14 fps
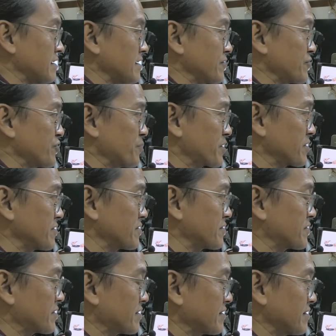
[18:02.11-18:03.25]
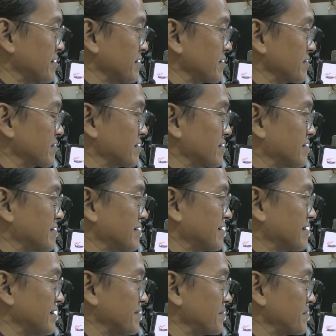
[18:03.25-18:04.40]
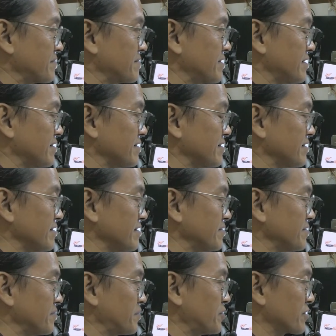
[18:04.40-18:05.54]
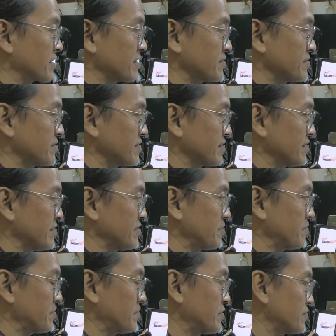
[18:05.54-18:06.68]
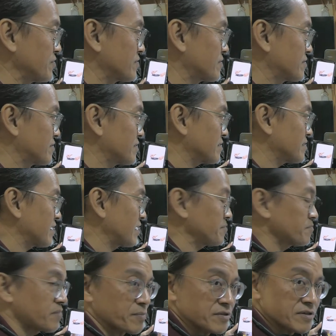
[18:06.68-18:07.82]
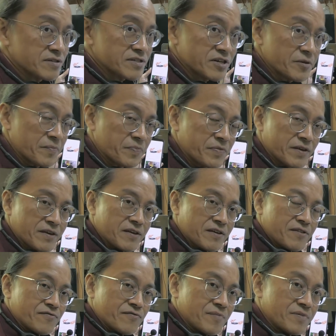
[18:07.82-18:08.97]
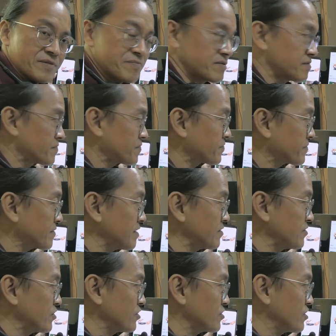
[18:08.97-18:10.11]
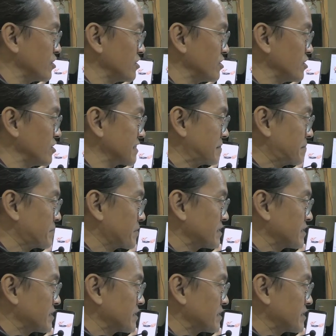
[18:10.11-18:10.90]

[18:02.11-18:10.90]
I know, because I am broadcasting at the most unpopular time where people are not online.